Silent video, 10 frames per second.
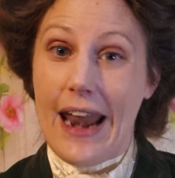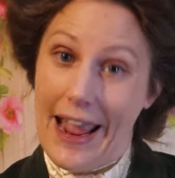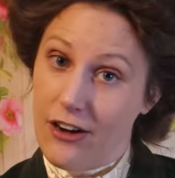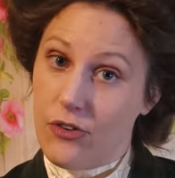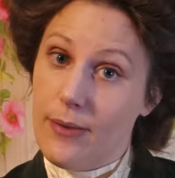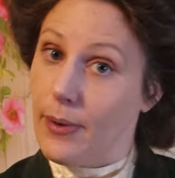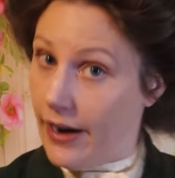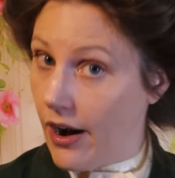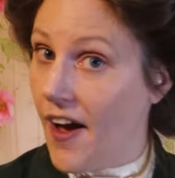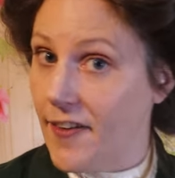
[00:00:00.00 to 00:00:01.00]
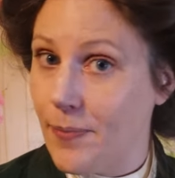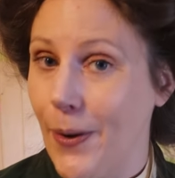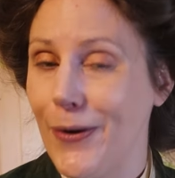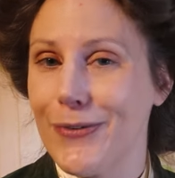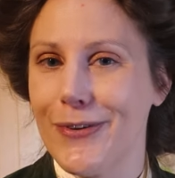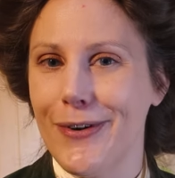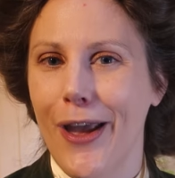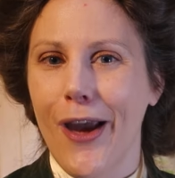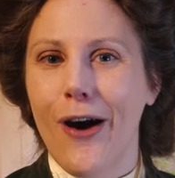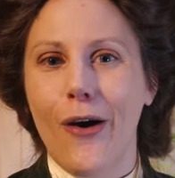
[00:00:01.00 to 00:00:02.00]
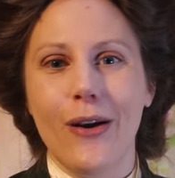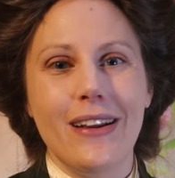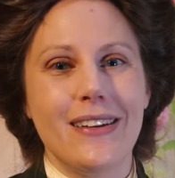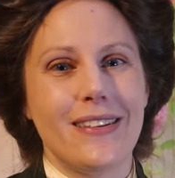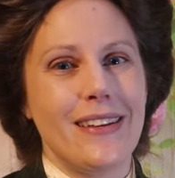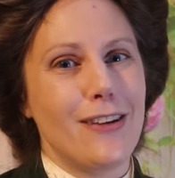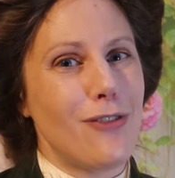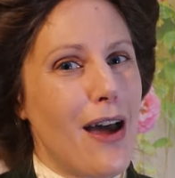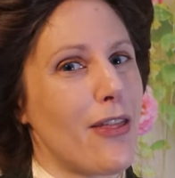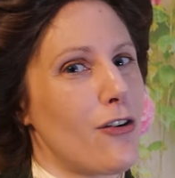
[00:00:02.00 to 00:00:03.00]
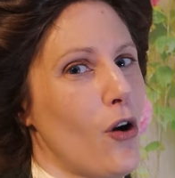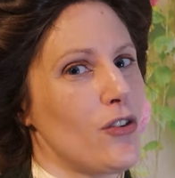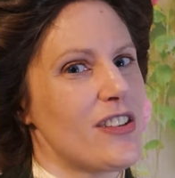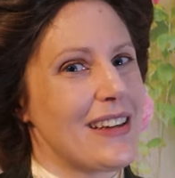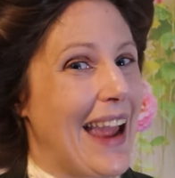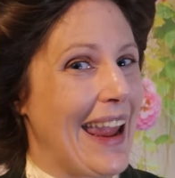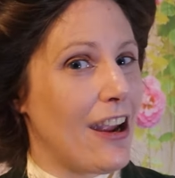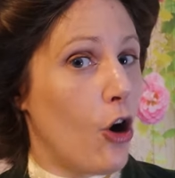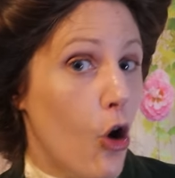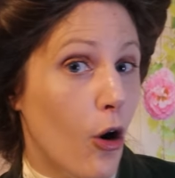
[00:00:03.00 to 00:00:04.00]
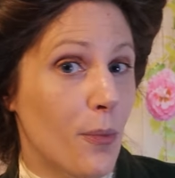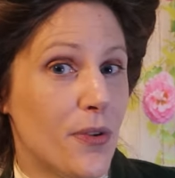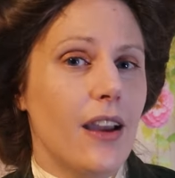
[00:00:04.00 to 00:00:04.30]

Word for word: an angry but alive person, only to see a rather gross decaying corpse.